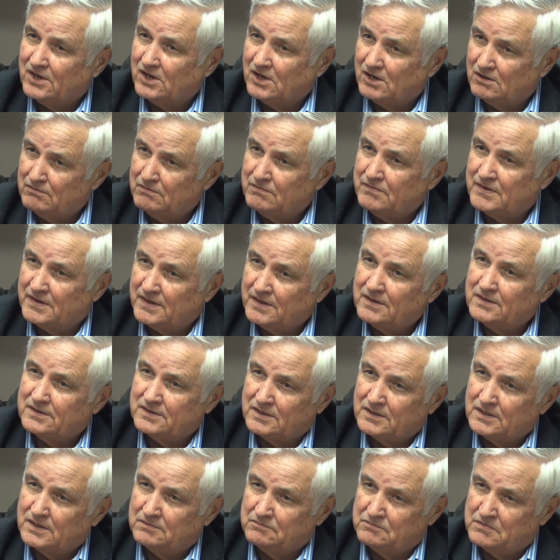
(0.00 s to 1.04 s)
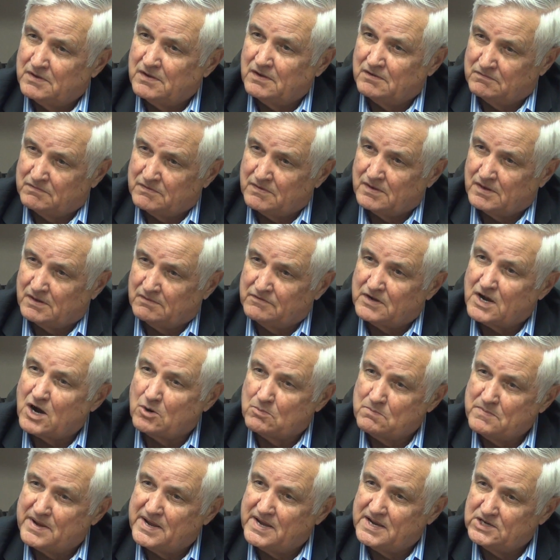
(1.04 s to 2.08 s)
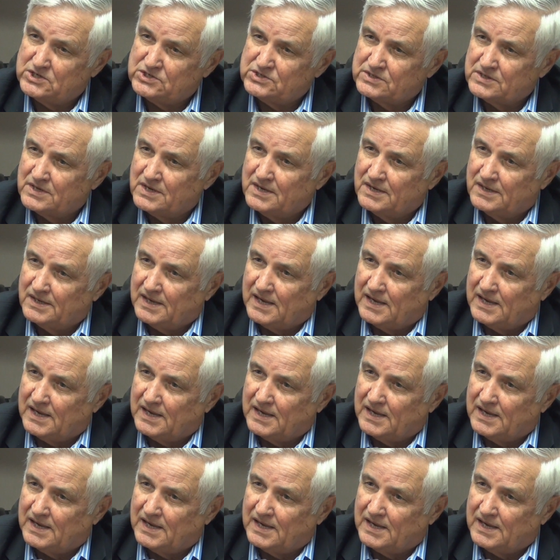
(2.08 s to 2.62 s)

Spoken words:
of our base.